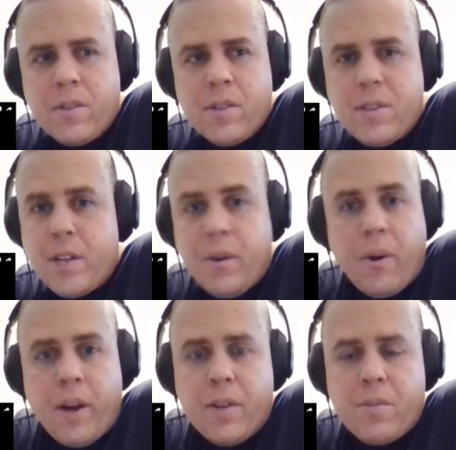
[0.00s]
Is he the
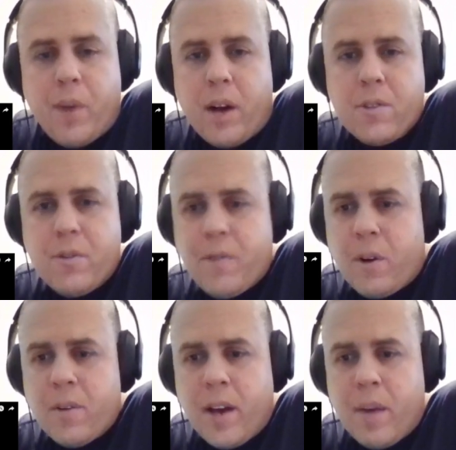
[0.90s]
greatest boxer of all
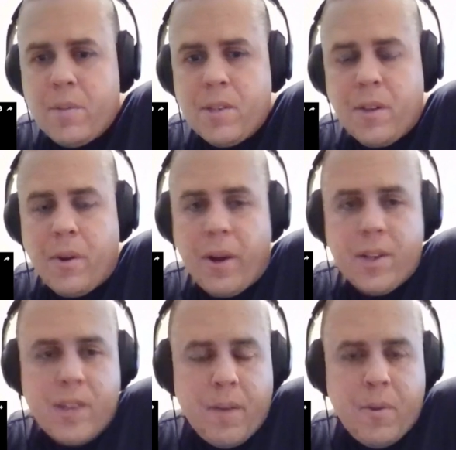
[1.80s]
time? Is he the greatest
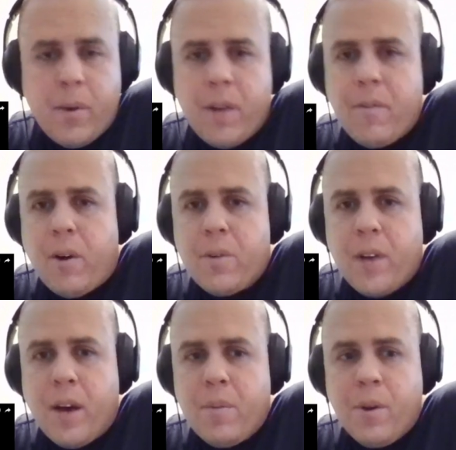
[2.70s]
heavyweight of all
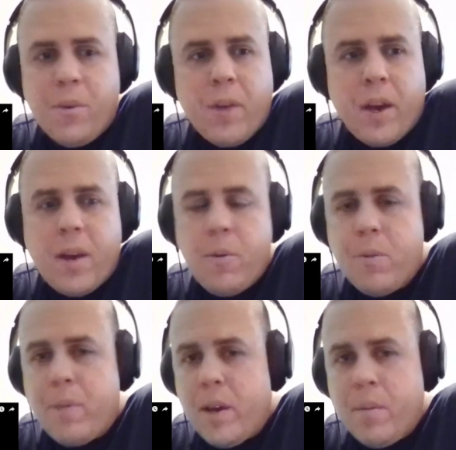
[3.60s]
time? Do you think he would
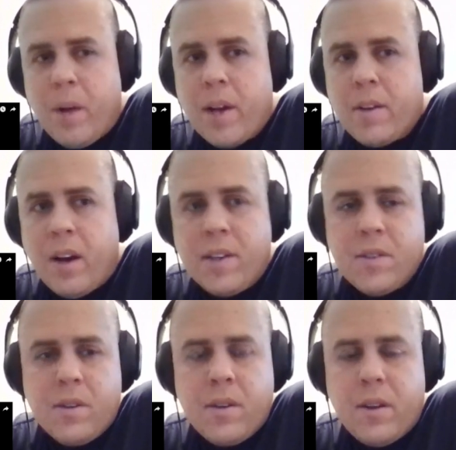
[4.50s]
beat Mike
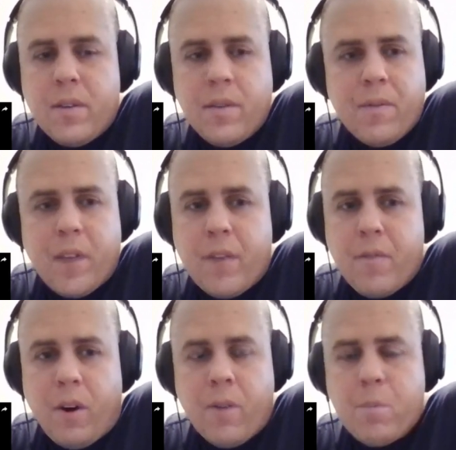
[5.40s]
Tyson and if they
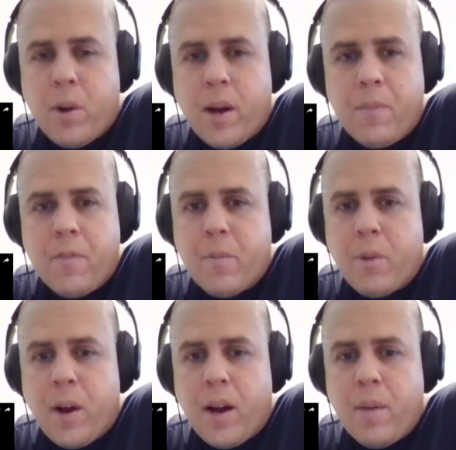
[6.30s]
fought prime for
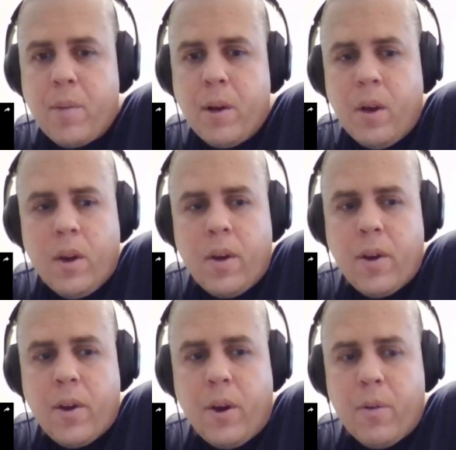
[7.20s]
prime?
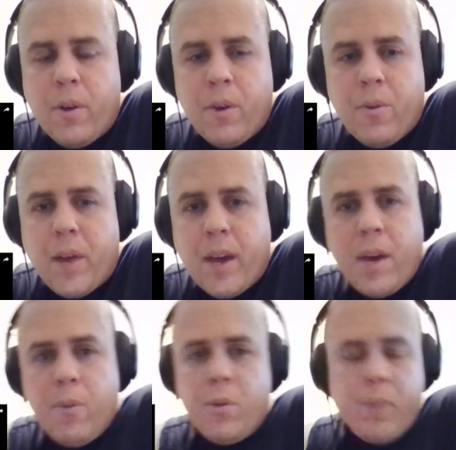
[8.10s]
Do you think he
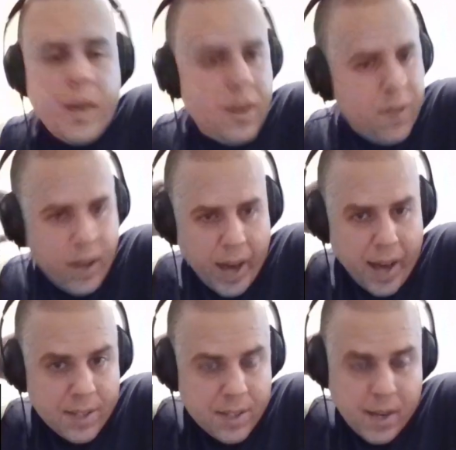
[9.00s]
would beat the
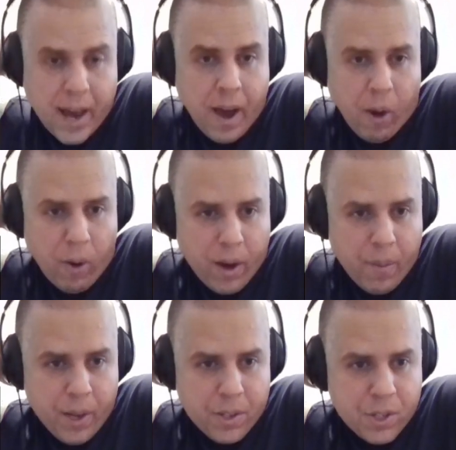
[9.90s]
guys now? I
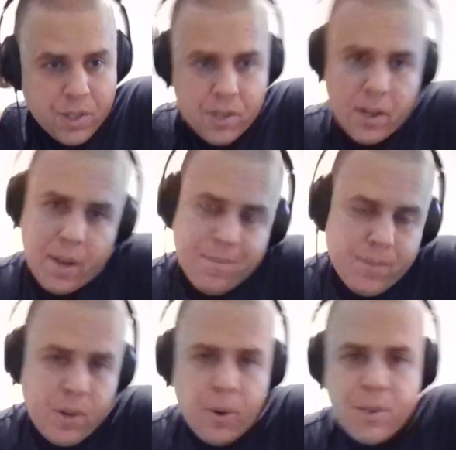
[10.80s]
mean, just of
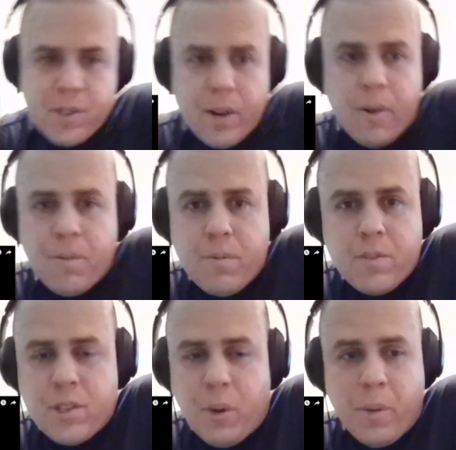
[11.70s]
course they're
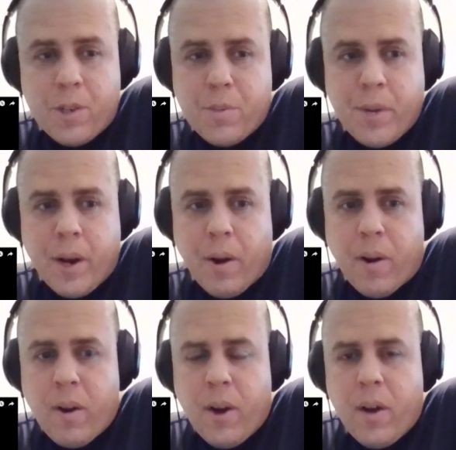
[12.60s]
so much bigger,
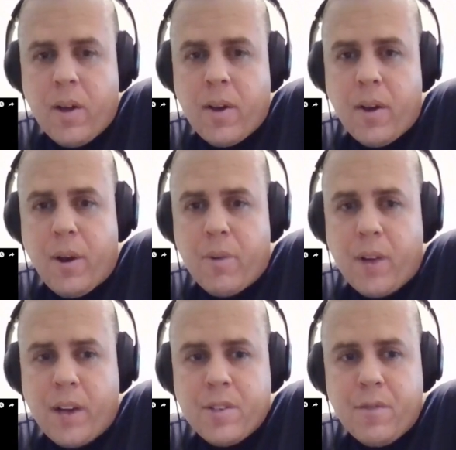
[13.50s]

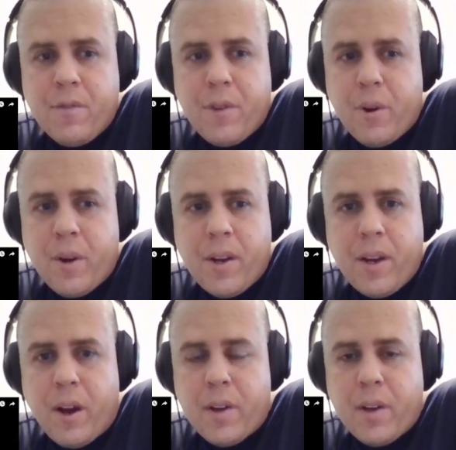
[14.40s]
Tyson Fury,
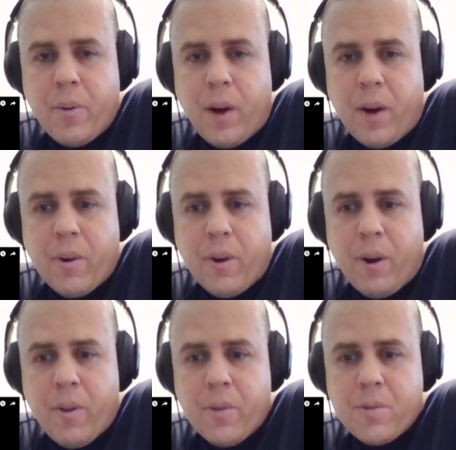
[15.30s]
Deontay Wilder,
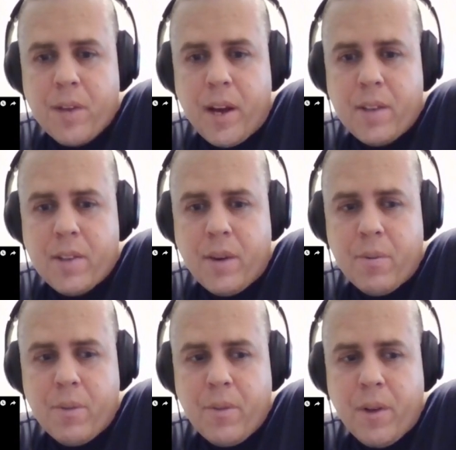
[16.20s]
all those guys, that would
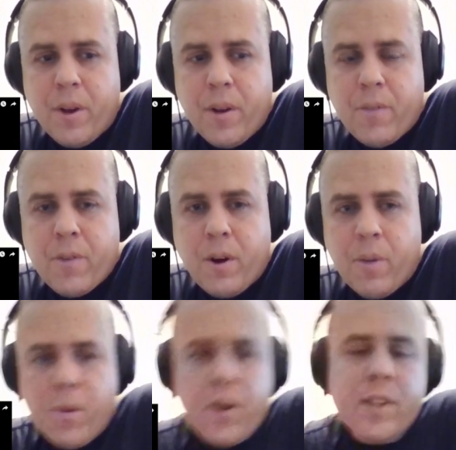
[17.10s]
be very difficult.
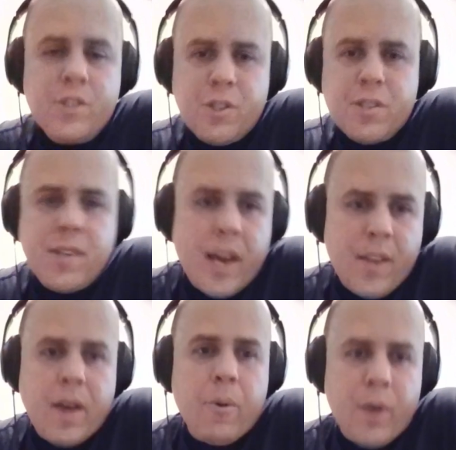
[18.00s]
But let's just say
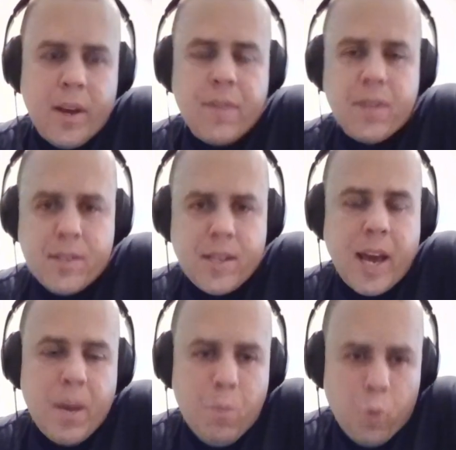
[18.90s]
they were at the
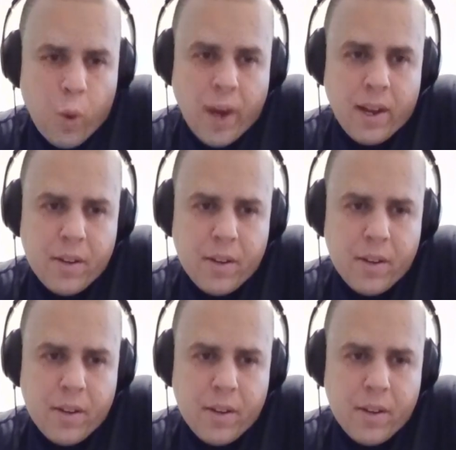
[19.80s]
same weight.